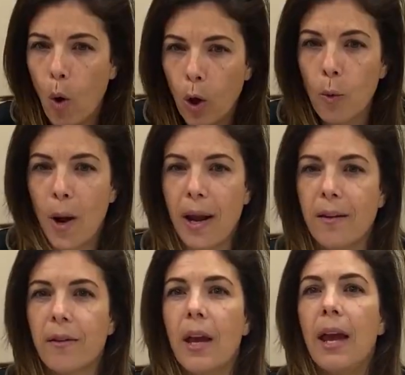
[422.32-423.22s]

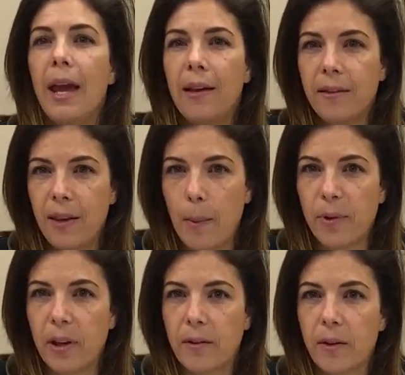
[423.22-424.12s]
always is
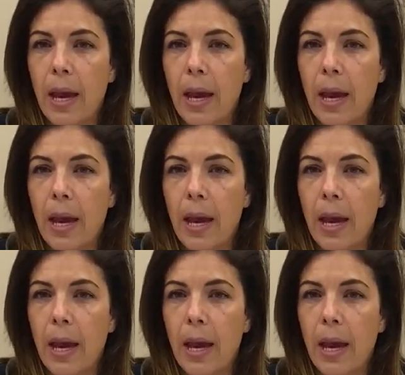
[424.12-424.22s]
sepsis.